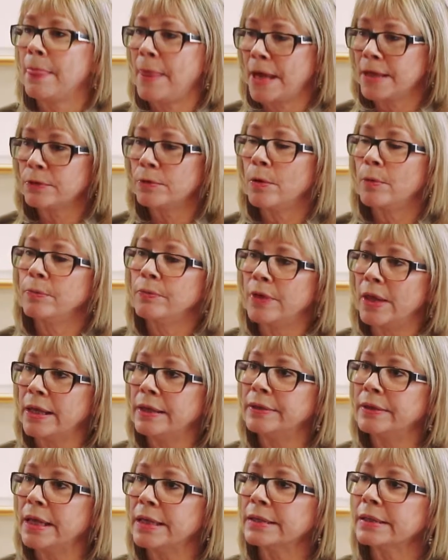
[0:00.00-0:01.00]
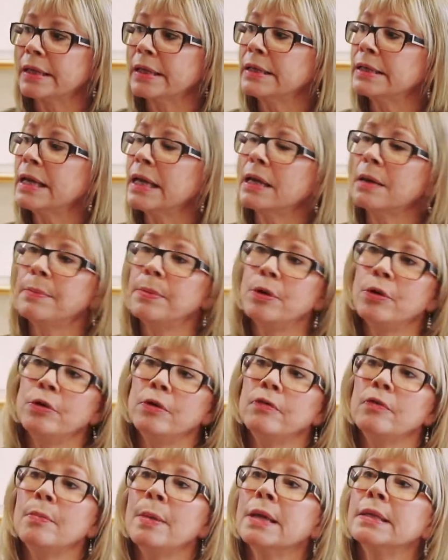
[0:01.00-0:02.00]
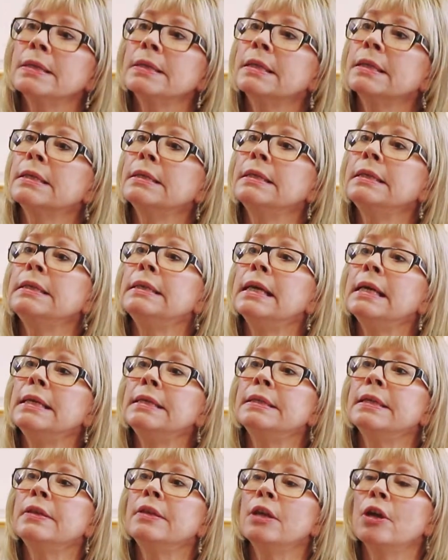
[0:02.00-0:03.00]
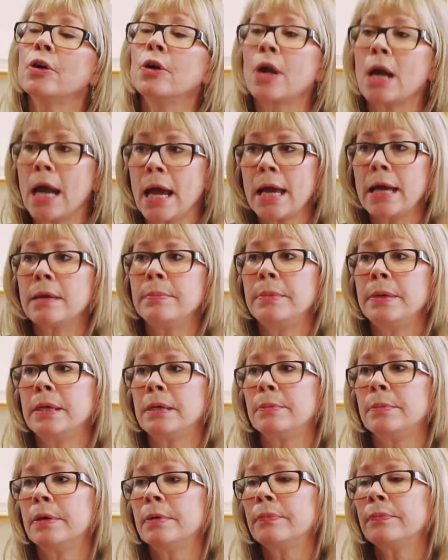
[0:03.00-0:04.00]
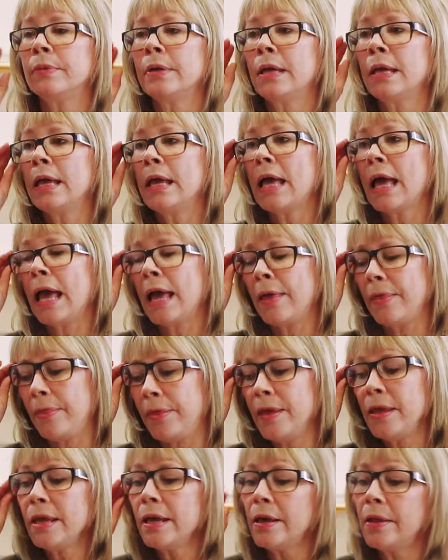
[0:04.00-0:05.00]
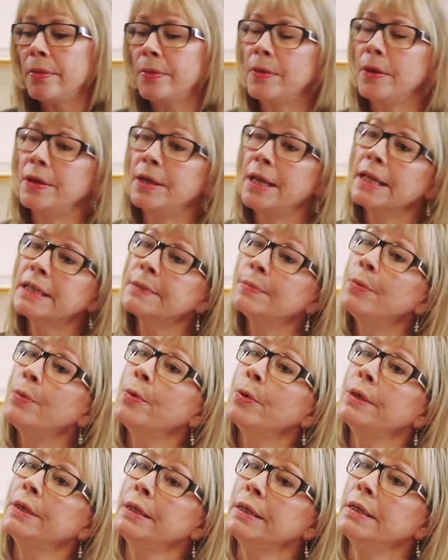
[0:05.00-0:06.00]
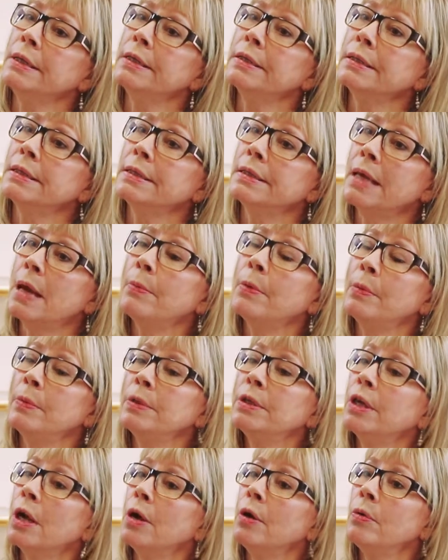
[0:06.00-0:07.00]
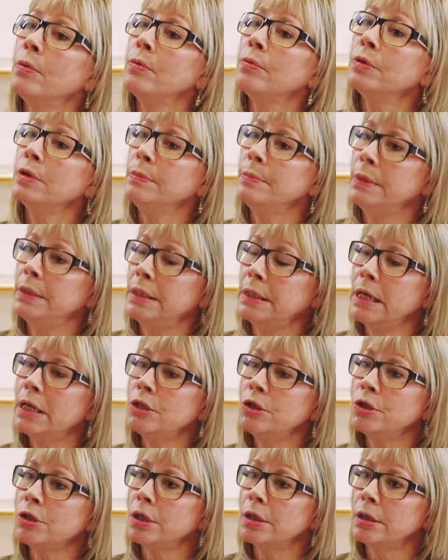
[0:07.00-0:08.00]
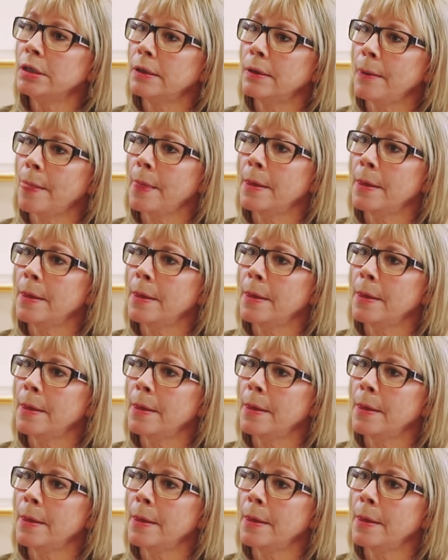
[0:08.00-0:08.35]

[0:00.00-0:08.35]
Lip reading: That's going to take a period of about 60 days in there at a minimum. Then the next point is that we would go to mediation.